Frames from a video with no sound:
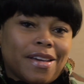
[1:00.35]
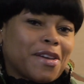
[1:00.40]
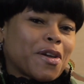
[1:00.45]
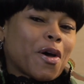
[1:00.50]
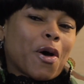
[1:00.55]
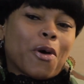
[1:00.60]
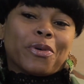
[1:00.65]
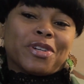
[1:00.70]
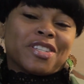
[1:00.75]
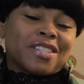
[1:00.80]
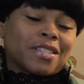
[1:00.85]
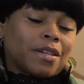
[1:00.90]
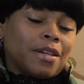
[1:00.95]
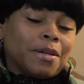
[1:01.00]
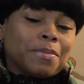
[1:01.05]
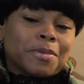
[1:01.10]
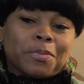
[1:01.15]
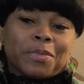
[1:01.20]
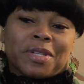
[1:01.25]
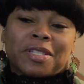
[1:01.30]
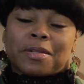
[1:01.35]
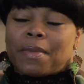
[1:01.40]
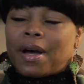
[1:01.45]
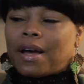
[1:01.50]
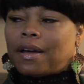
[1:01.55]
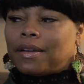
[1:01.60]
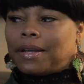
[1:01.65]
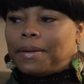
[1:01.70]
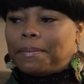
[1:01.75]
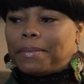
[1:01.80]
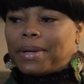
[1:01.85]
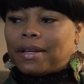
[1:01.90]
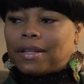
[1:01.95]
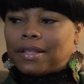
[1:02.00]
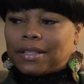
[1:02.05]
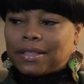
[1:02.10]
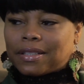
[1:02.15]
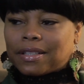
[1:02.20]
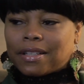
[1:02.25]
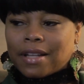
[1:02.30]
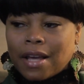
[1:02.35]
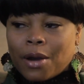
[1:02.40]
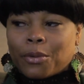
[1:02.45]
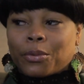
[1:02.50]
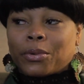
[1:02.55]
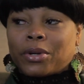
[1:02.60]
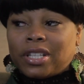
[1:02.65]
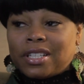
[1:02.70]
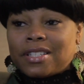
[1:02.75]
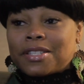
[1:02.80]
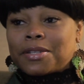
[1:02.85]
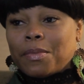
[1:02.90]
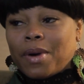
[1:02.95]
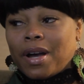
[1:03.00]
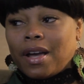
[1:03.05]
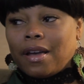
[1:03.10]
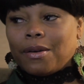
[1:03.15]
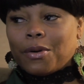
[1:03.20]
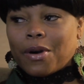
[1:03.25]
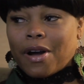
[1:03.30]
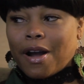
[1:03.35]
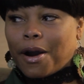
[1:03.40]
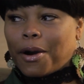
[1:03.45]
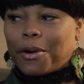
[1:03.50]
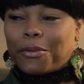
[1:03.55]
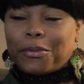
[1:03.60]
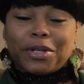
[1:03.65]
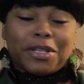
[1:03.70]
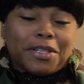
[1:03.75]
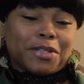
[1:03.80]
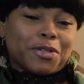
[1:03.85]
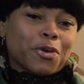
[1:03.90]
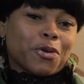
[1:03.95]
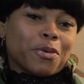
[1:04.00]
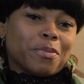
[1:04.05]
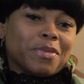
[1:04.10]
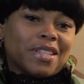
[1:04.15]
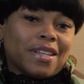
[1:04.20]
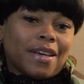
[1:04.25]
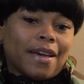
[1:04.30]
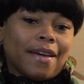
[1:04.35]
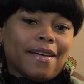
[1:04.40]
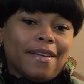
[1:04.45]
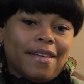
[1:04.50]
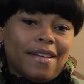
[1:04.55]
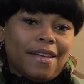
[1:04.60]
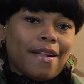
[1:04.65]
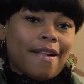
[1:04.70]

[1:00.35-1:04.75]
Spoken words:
He always keeps me smiling, but I really smiled hard when he told me that.